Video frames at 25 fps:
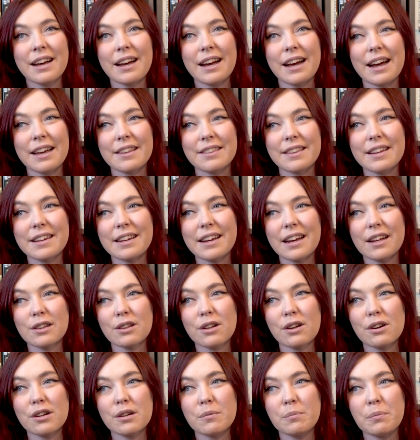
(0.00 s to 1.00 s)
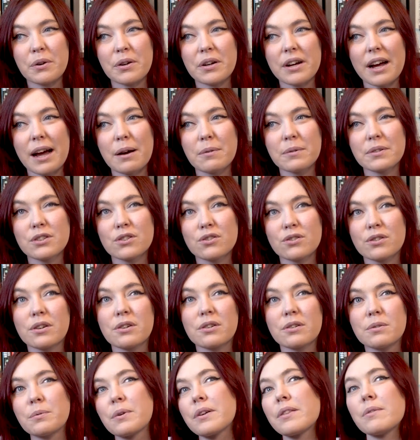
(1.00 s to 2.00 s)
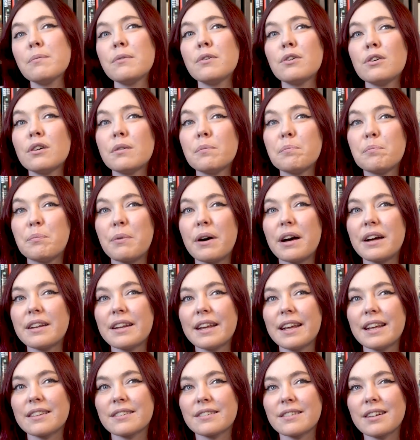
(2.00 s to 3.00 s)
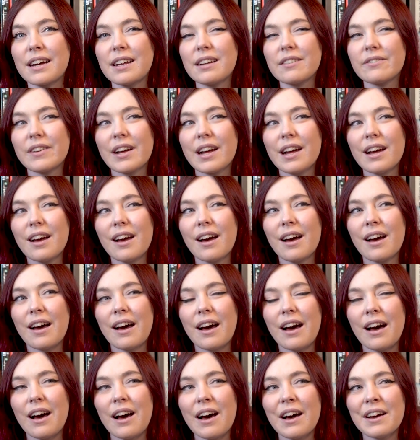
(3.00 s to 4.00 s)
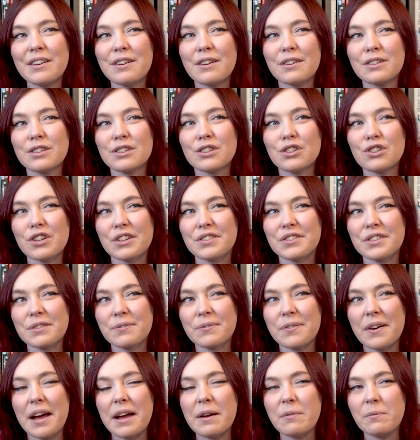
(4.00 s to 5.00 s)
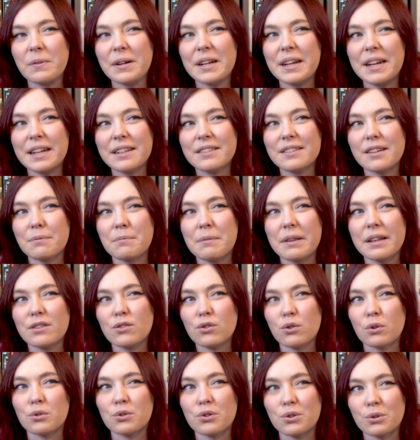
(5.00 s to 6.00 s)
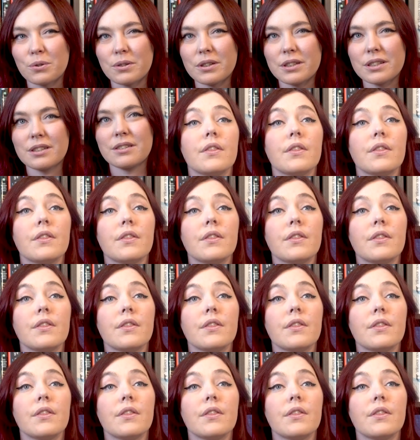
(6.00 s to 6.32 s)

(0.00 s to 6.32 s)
I think a longer book I would struggle with more, but it's kind of hard not to justify reading something so short.